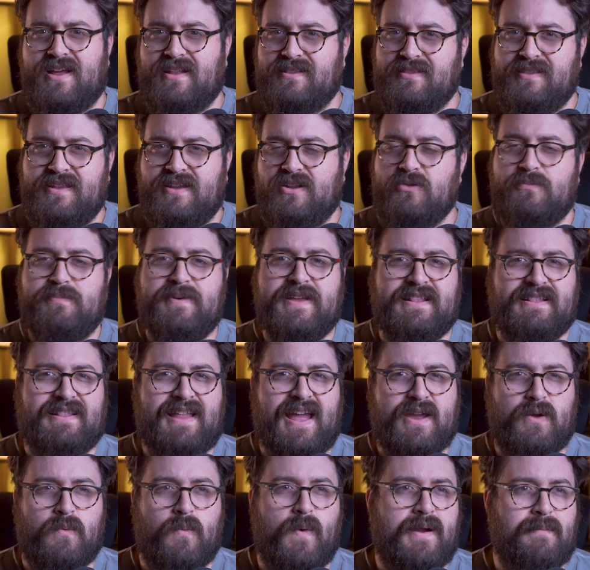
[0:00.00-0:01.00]
a little bit
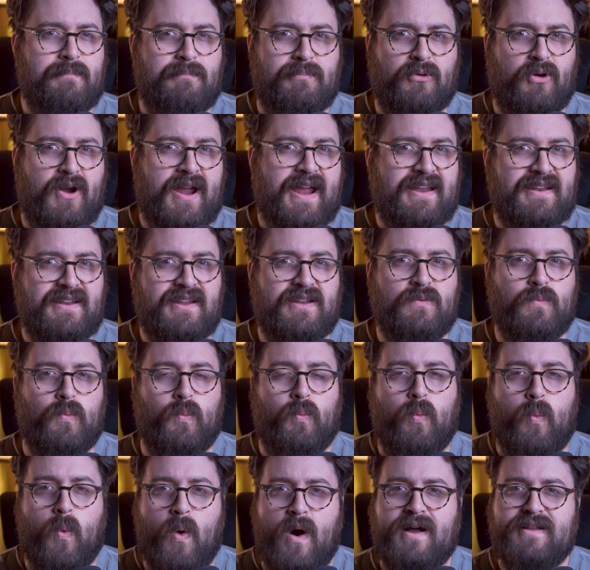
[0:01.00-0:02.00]
like where
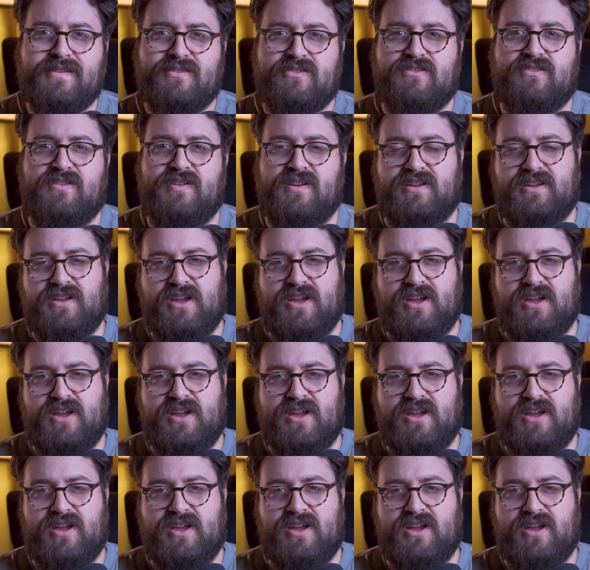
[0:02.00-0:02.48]
Brandon wants to